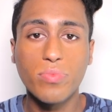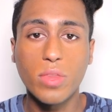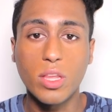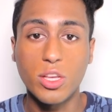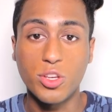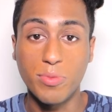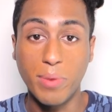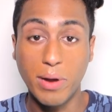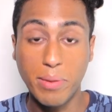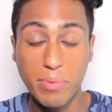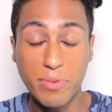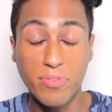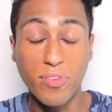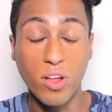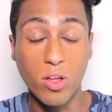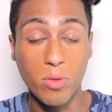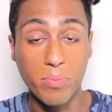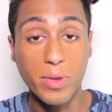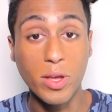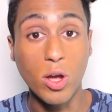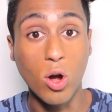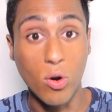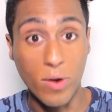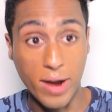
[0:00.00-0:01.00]
She better be following
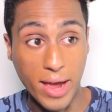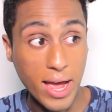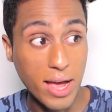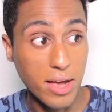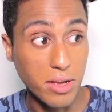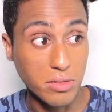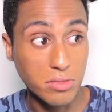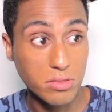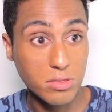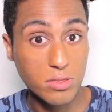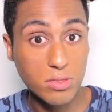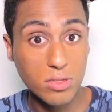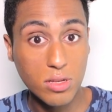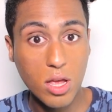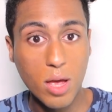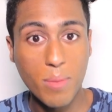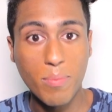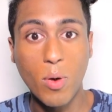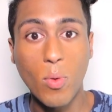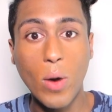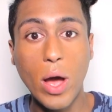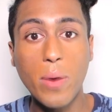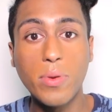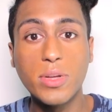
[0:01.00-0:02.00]
me or else.
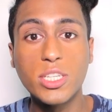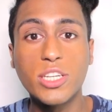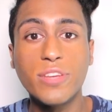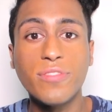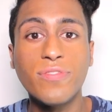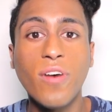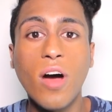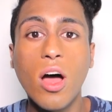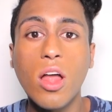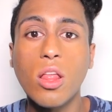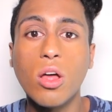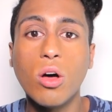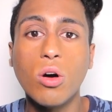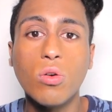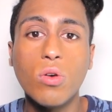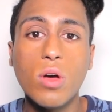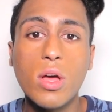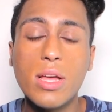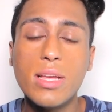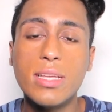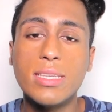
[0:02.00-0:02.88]
But why would she follow